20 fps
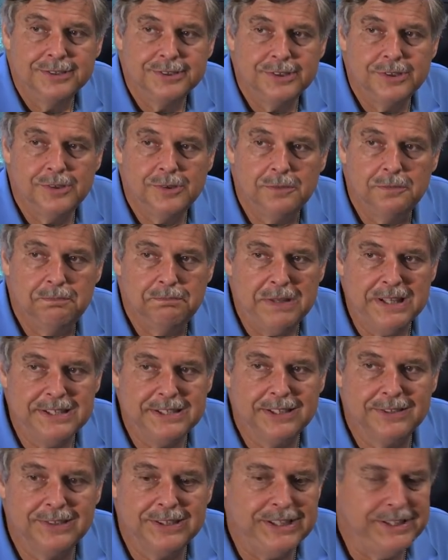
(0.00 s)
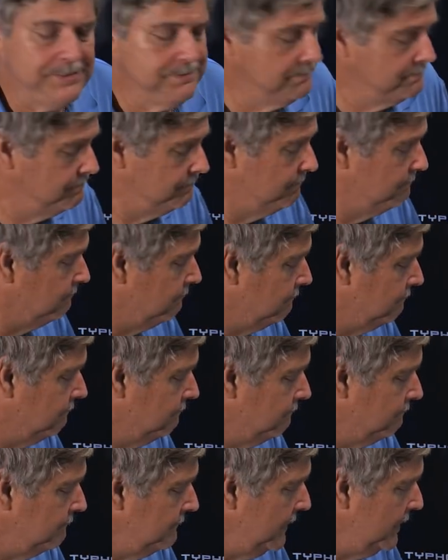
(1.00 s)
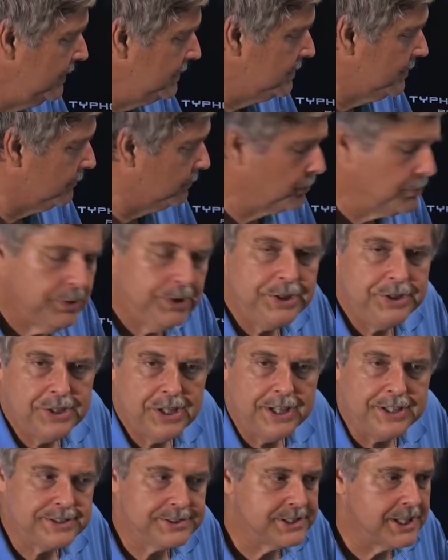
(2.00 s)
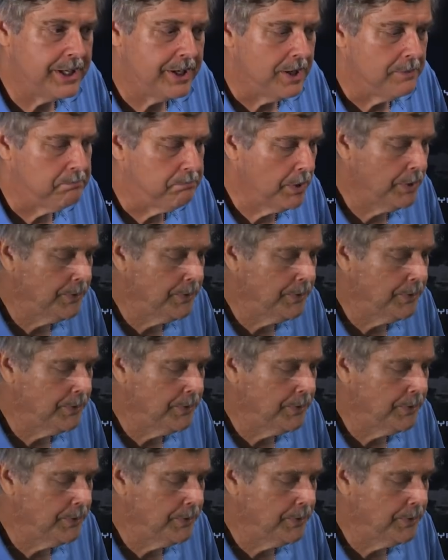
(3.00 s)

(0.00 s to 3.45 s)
So basically, it's a really nice setup.